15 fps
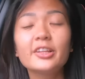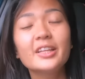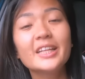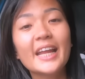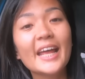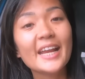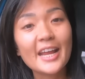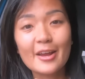than
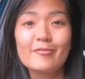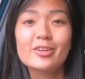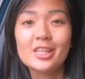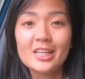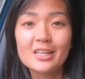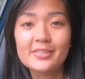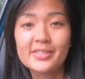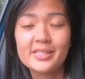that,
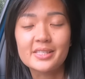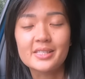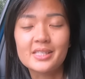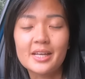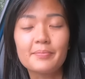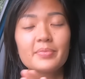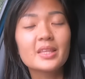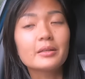everything else is the
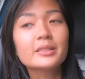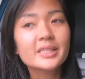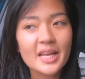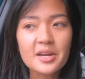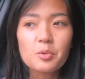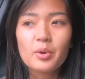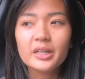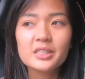same. Now the
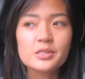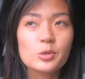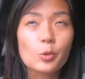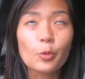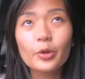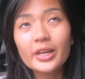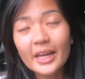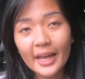standard one is
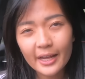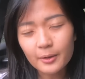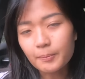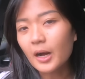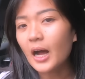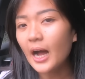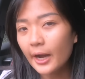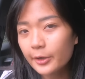going at
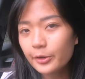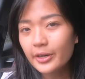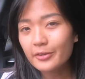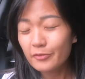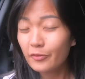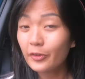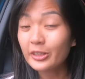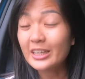about
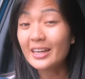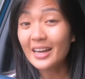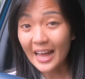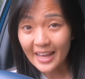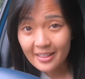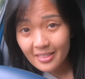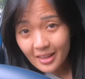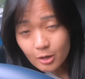
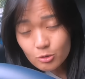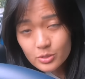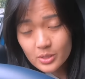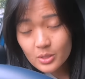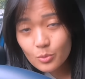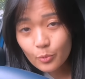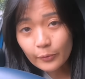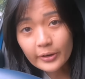
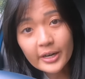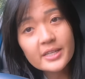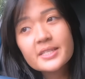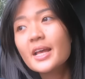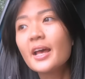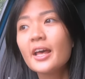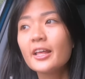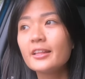149,000, whereas
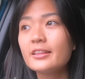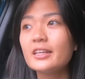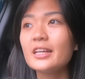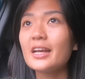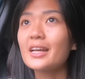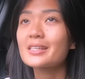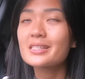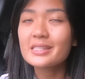
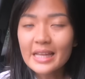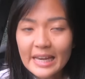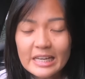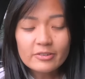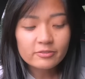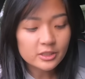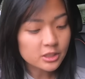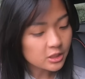the
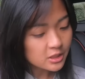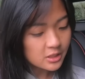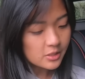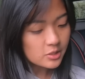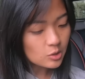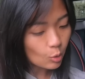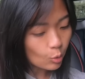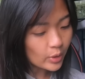extended version
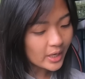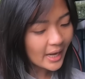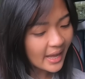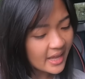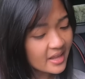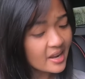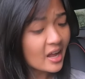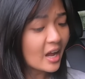is going
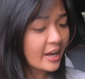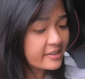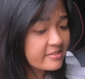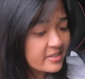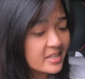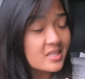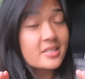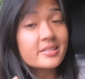at
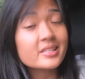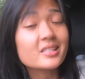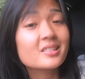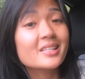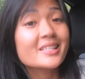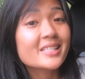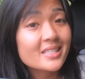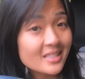
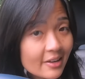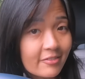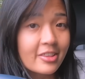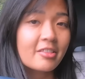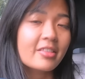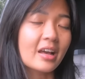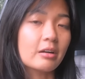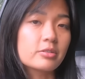
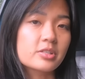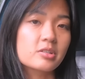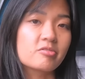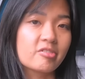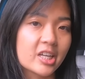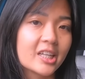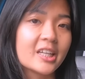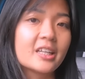167,000
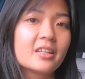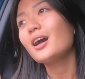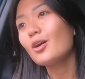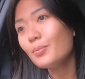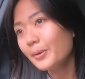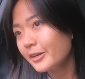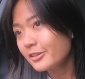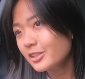ringgit.
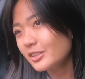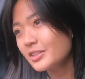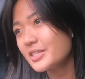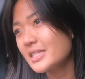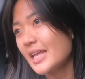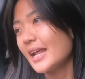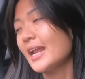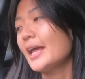Competitors
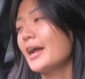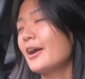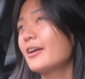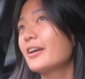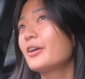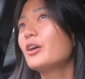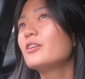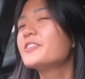that
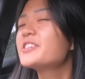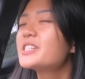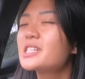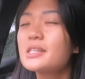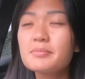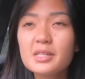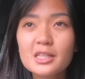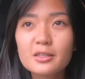are of
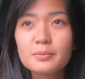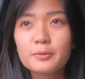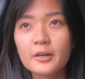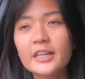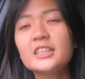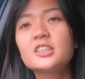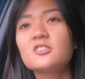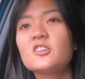similar
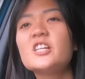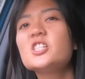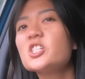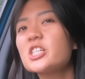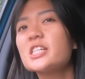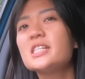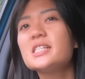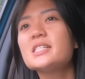price
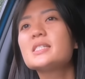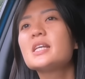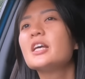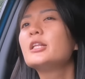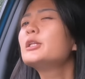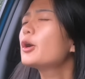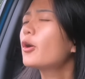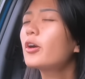range is
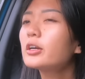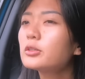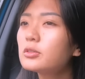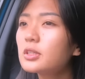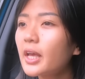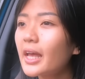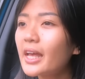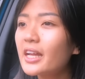the Aura
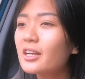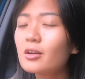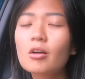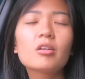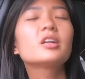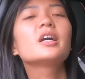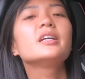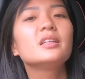Good Cat and the
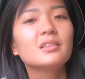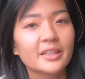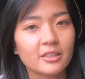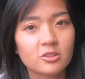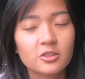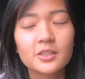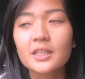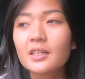Kona
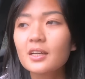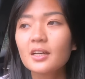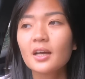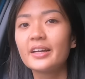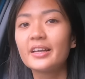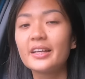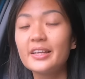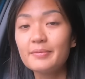Electric.
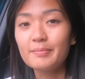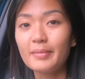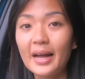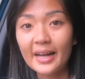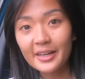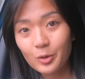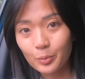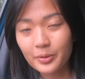In
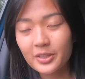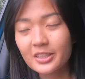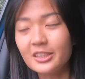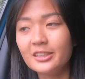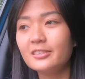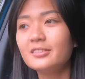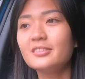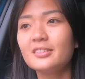my
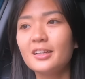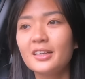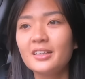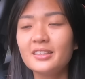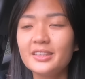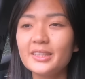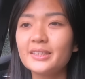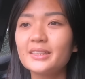opinion,
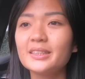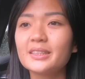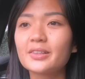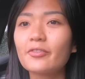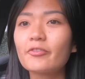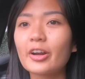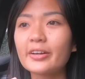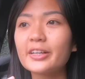this is
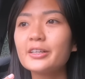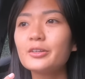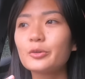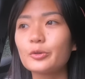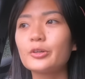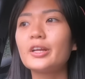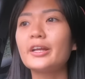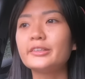a very
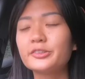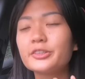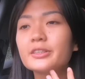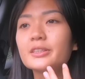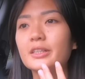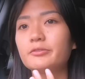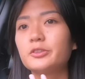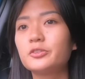good entry
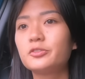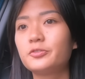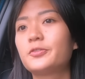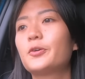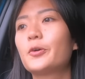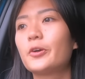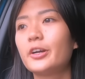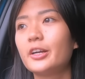level
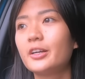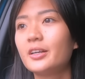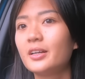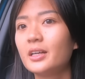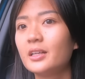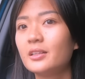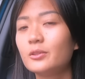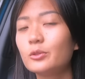for
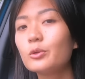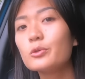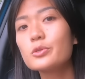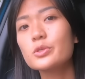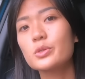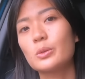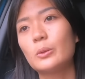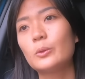
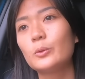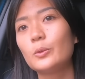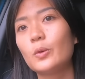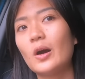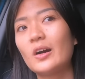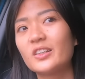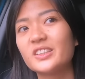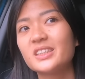those who
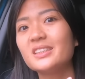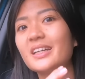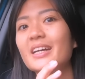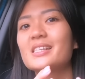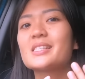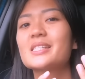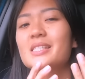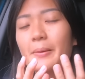are still
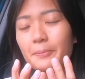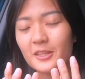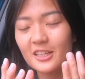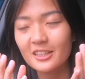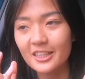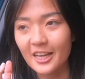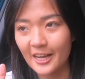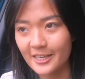
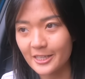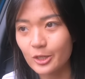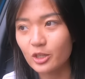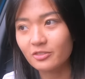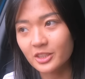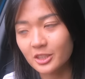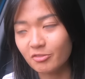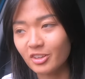accepting the idea
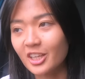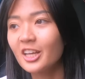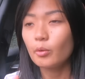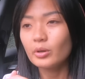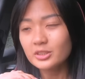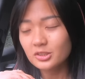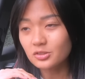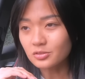of EV.
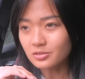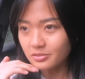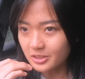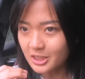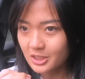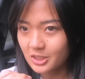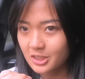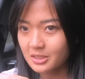Once you
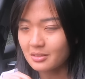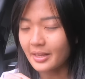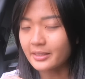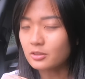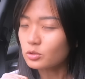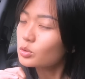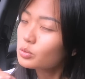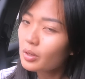reach like
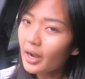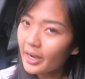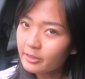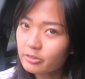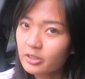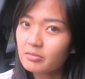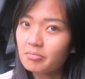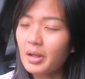the
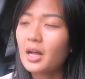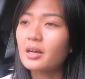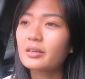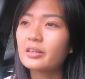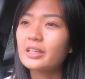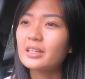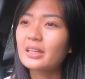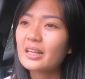200 mark,
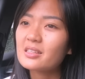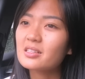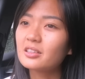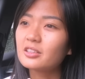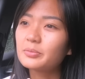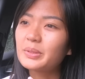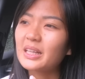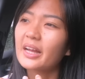it gets a
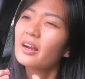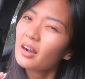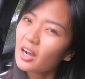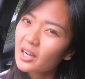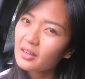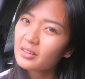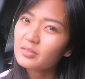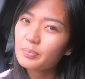little bit like,
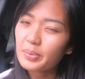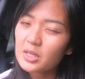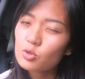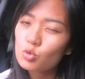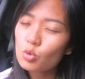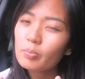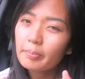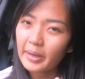pay
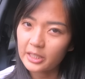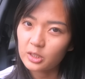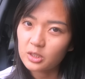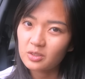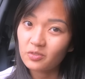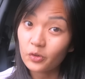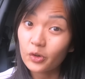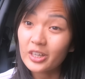so
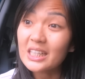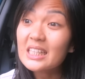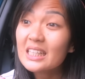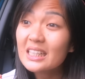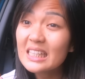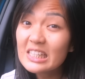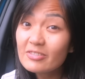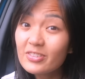much for an
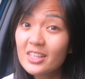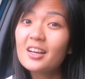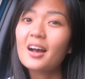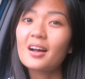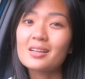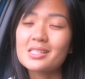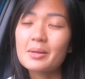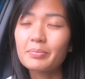EV
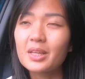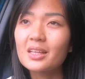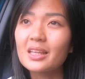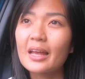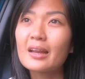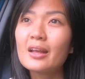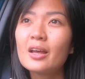car, something that